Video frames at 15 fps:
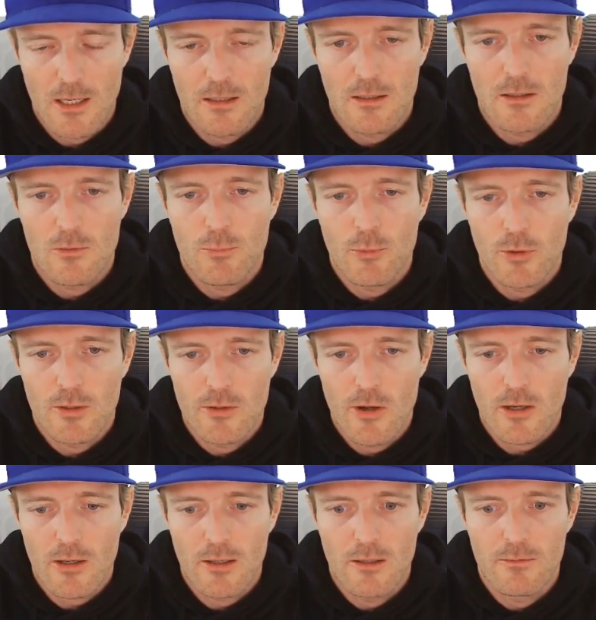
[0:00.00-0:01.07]
you put
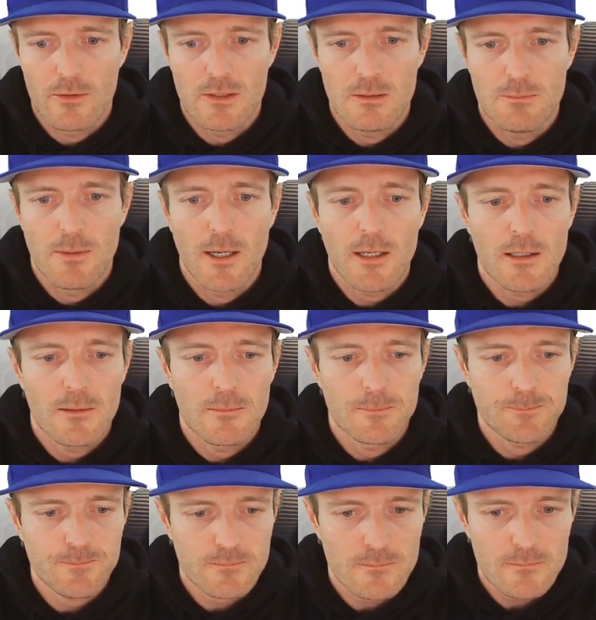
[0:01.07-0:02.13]
log level debug,
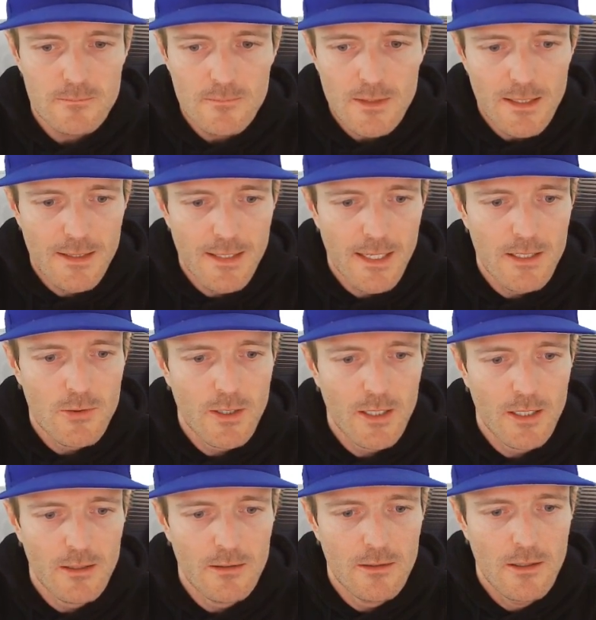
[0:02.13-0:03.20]
then you
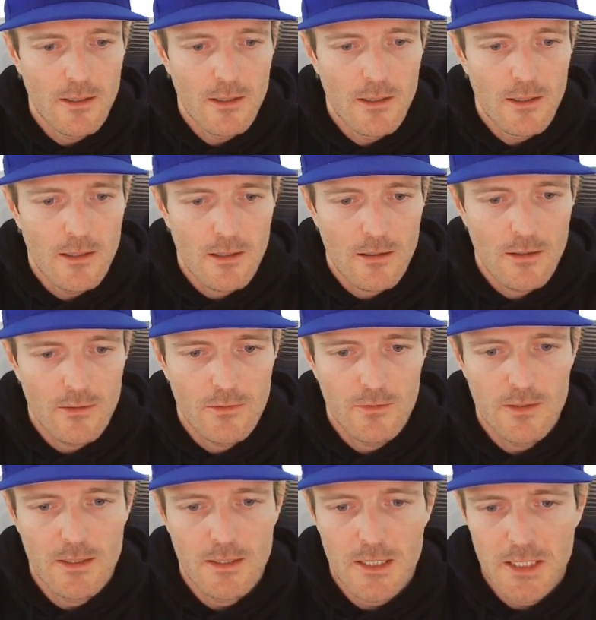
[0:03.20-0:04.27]
can
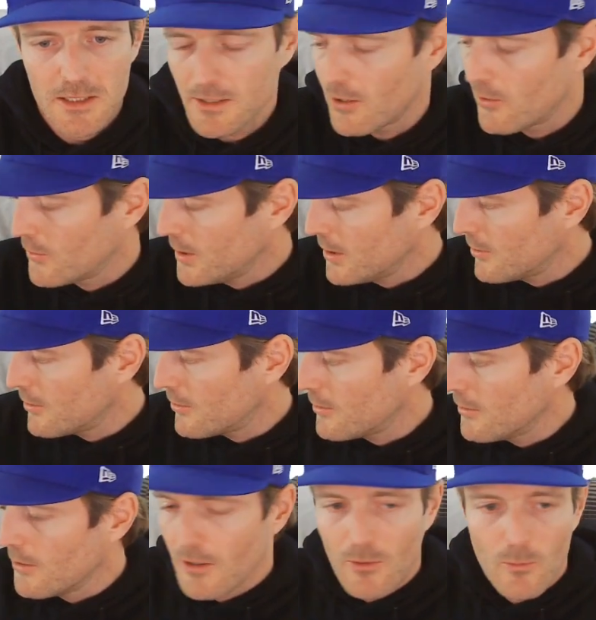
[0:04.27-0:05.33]
see down
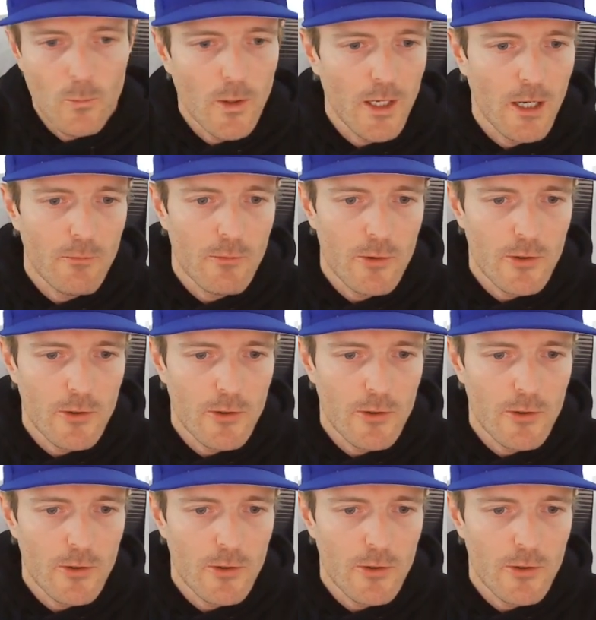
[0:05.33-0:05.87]
here whenever